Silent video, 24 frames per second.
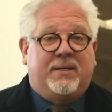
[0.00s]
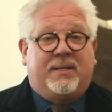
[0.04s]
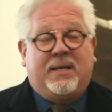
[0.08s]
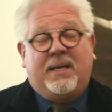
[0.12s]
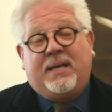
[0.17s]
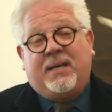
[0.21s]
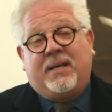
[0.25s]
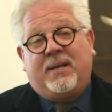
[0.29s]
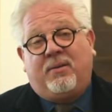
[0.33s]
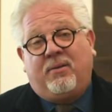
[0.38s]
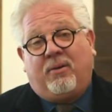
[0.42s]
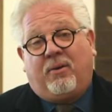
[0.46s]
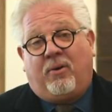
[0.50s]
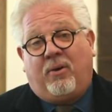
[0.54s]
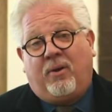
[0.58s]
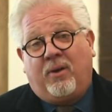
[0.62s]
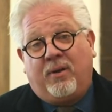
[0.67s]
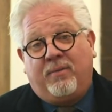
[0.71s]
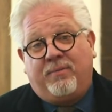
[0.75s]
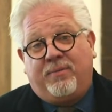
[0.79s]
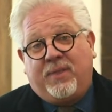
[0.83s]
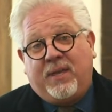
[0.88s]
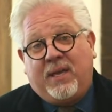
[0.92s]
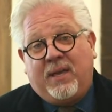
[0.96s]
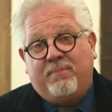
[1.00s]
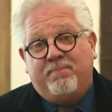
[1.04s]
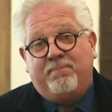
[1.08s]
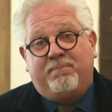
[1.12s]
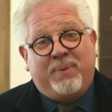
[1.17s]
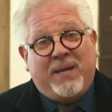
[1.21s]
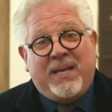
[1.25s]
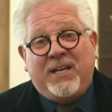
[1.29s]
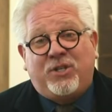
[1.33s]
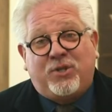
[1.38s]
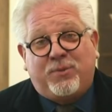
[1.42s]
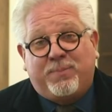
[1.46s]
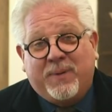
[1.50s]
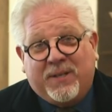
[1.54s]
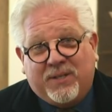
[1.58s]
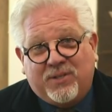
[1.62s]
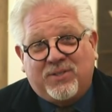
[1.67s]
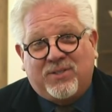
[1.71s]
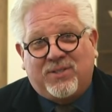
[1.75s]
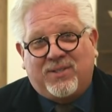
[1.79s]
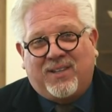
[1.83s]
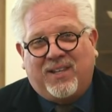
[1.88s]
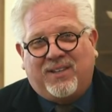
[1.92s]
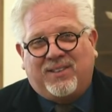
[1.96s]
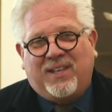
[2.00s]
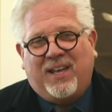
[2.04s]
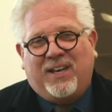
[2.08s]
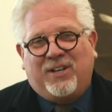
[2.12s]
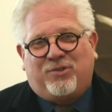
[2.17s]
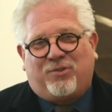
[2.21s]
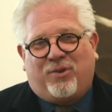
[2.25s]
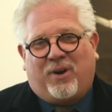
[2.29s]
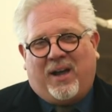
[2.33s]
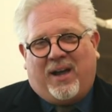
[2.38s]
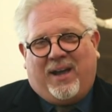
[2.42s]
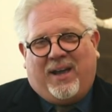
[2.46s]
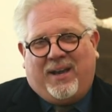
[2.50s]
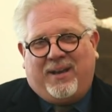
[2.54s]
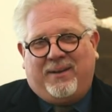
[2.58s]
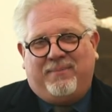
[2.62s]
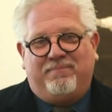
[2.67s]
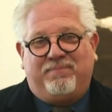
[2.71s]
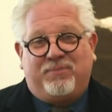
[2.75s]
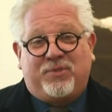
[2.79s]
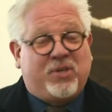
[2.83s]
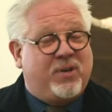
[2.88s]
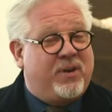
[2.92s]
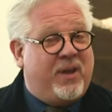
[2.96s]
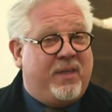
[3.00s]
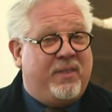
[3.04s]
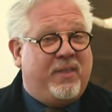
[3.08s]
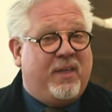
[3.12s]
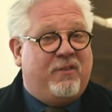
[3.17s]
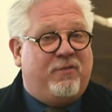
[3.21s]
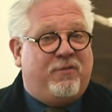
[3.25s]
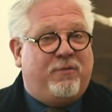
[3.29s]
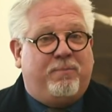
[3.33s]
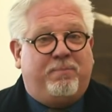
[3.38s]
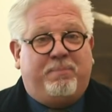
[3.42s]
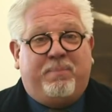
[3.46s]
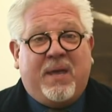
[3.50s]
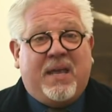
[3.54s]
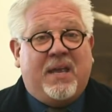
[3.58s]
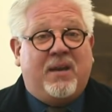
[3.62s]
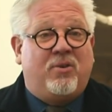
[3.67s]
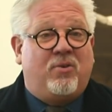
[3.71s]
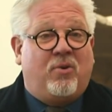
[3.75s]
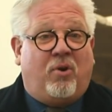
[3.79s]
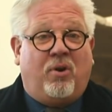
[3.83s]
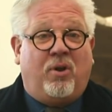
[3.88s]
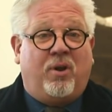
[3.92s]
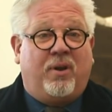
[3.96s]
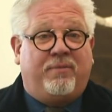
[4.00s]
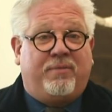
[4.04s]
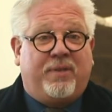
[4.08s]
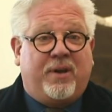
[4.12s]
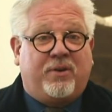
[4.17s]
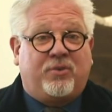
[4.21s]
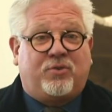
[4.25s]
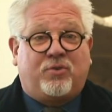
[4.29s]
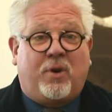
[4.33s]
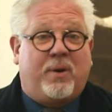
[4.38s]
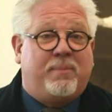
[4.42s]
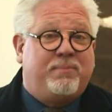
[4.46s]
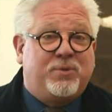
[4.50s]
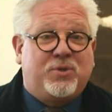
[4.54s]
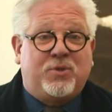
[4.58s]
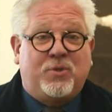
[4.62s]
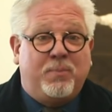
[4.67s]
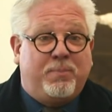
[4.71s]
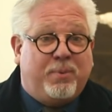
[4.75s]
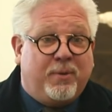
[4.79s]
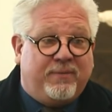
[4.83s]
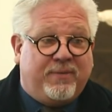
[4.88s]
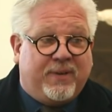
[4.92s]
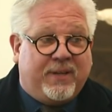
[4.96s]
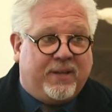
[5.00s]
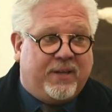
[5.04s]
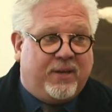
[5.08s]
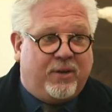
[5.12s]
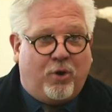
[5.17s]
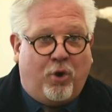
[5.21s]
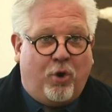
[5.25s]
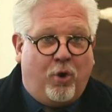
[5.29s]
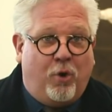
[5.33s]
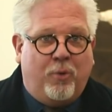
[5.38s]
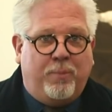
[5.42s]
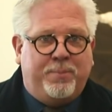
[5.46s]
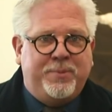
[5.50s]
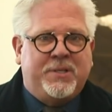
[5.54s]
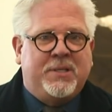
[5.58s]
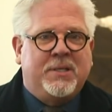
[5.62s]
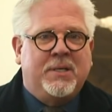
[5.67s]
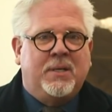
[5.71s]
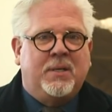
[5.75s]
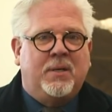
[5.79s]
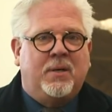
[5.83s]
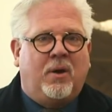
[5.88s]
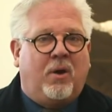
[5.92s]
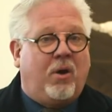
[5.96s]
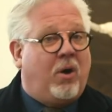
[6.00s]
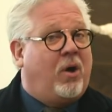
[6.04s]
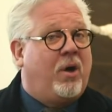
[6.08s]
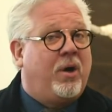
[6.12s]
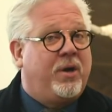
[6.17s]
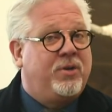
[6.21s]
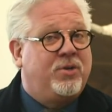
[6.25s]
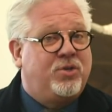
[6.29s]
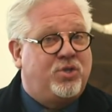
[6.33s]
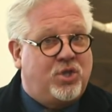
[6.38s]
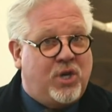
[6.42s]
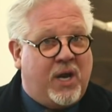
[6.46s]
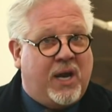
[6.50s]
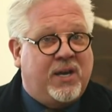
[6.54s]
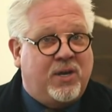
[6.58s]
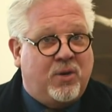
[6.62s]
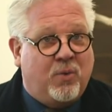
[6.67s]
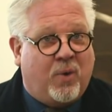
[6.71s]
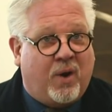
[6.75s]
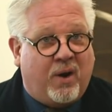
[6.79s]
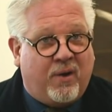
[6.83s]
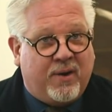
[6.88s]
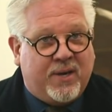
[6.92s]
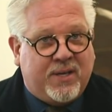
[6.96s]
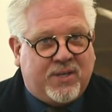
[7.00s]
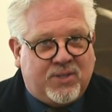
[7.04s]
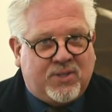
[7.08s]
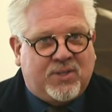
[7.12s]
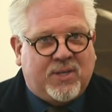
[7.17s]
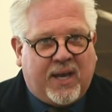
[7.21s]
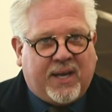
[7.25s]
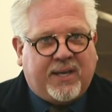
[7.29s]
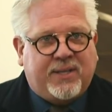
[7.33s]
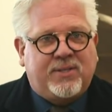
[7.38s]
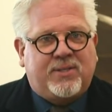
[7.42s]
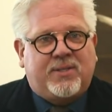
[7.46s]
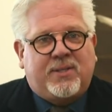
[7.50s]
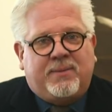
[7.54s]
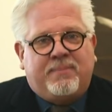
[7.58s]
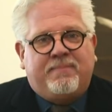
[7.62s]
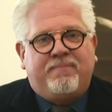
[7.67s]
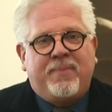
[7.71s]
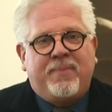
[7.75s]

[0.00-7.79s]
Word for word: did all of the impeachments that they tried. So now they've pinned all of their Trump supervillain hopes on January 6th.